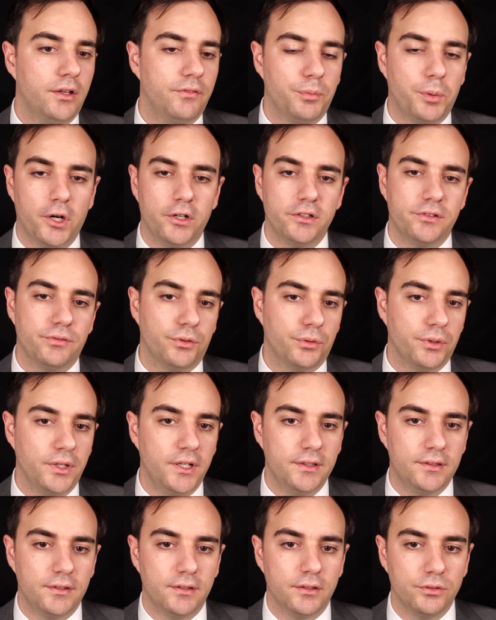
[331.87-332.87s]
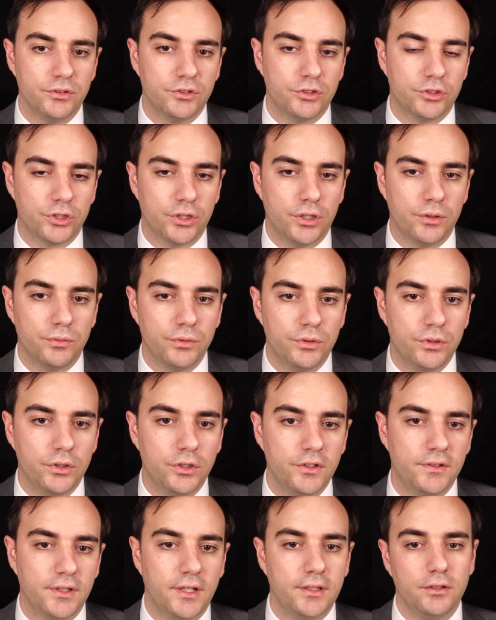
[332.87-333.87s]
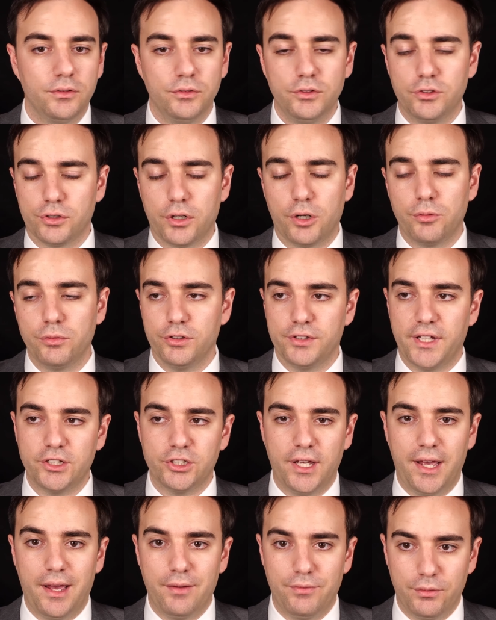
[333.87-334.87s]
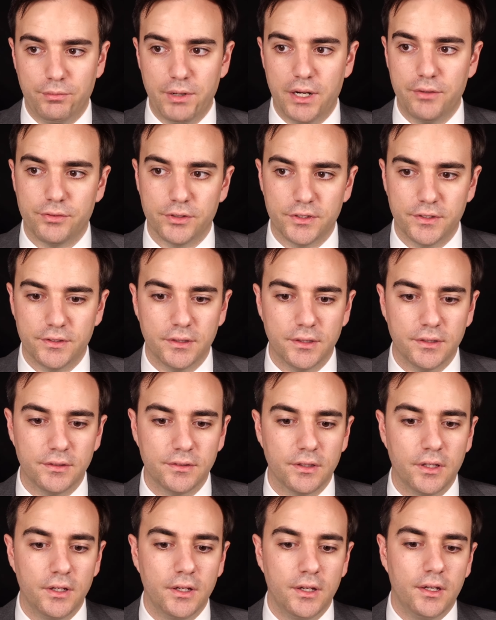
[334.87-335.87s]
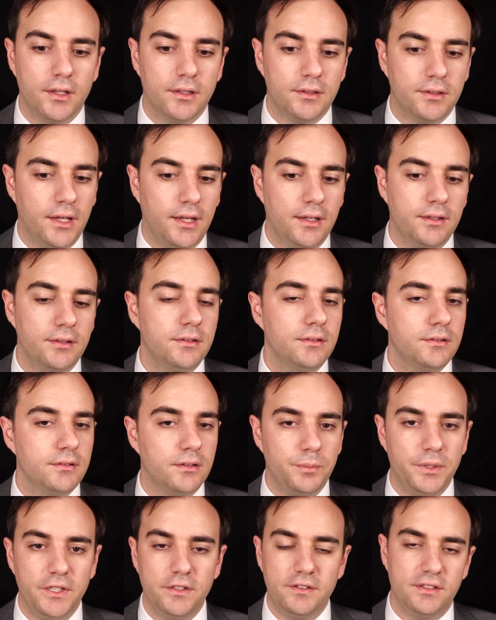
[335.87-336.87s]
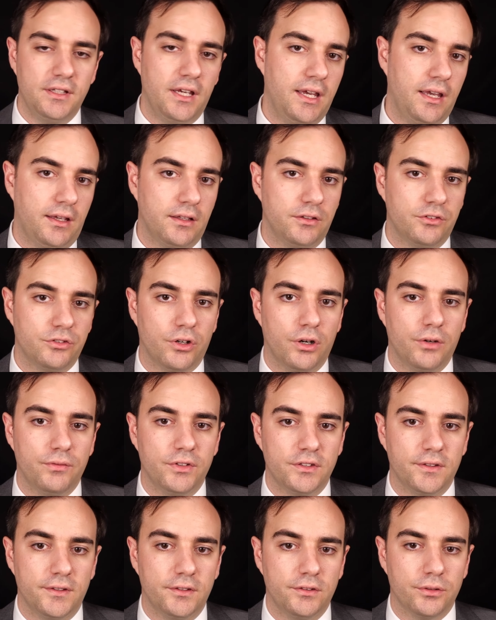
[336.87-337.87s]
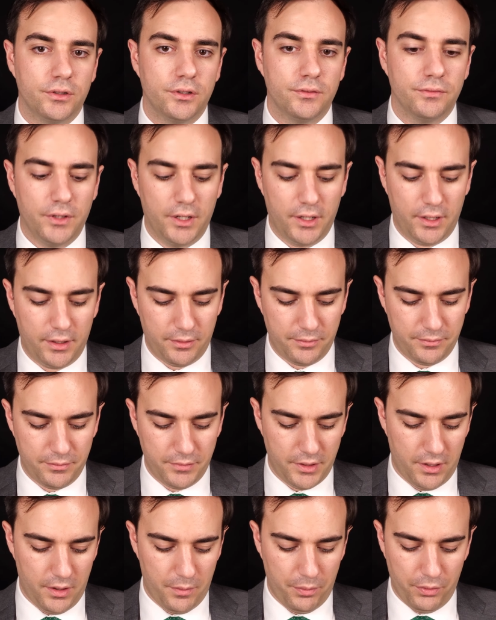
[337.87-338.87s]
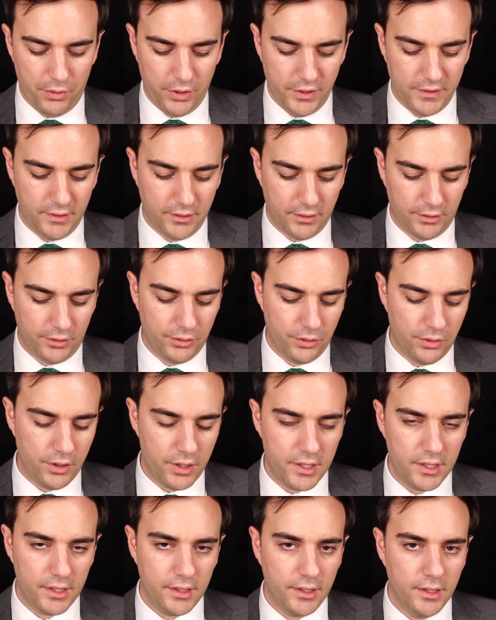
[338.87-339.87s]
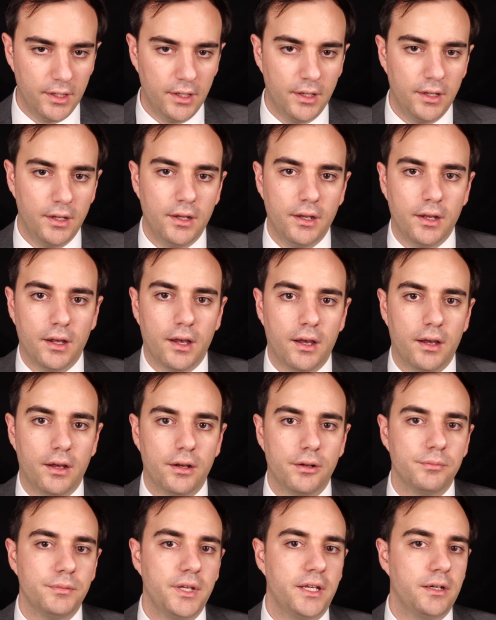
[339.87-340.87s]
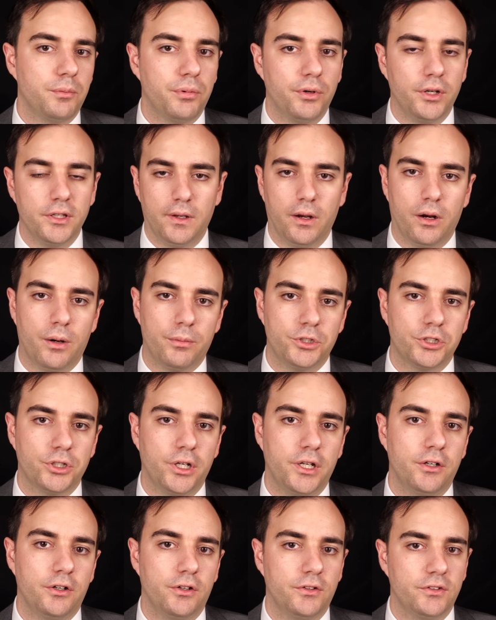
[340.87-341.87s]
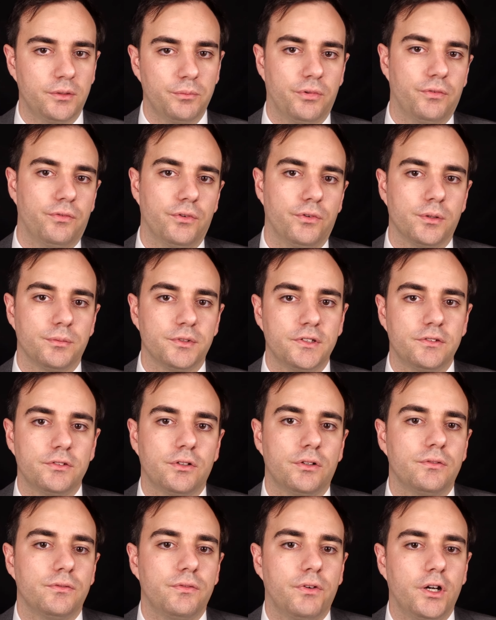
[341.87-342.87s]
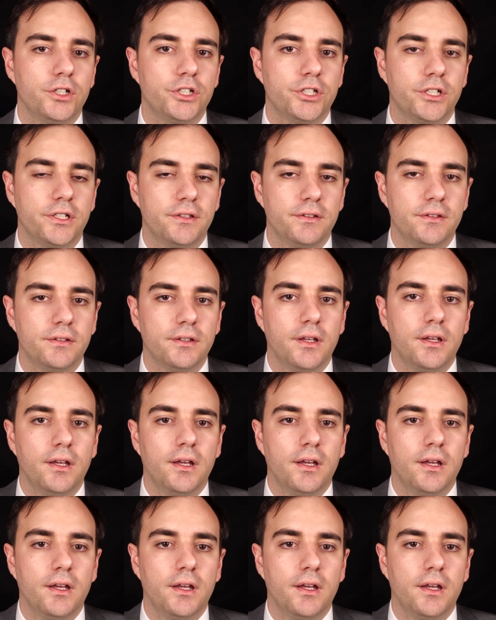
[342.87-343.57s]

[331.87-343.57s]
parties have agreed to the UNCITRAL rules, and the UNCITRAL rules actually have a reference to this, then the PCA can serve as this sort of appointing authority and appoint the arbitrators and perform these certain functions.